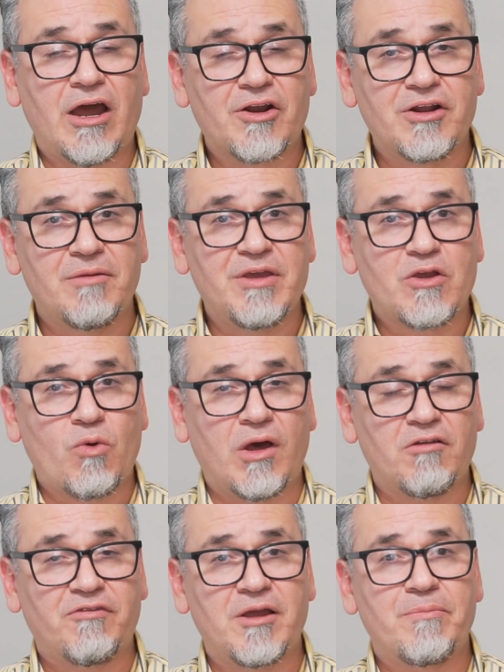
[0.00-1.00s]
are going to be
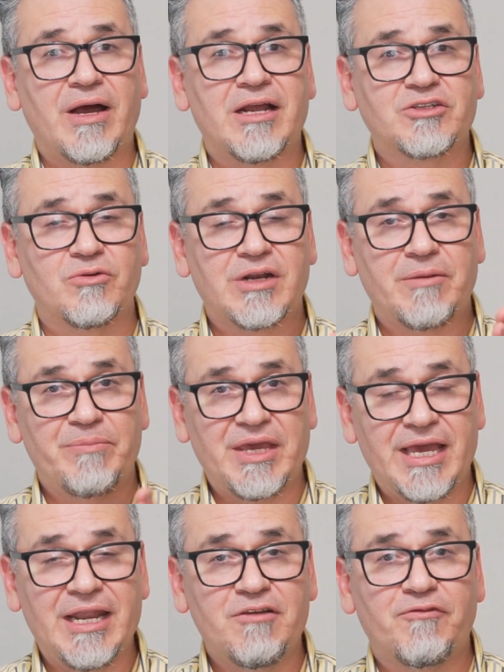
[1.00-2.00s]
qualified buyers who are going to be
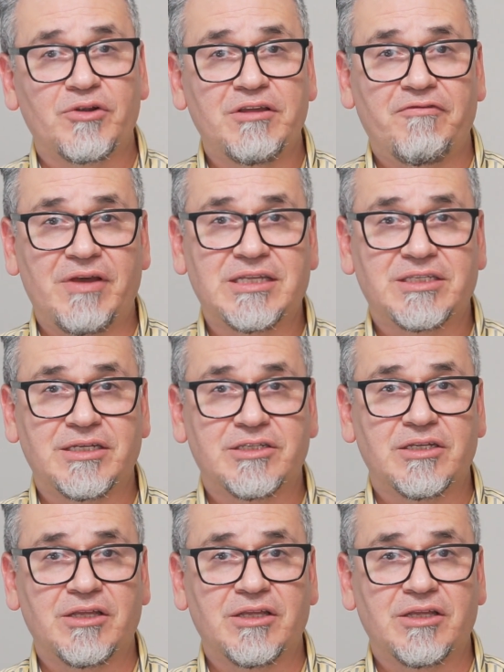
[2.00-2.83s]
hitting for the fences.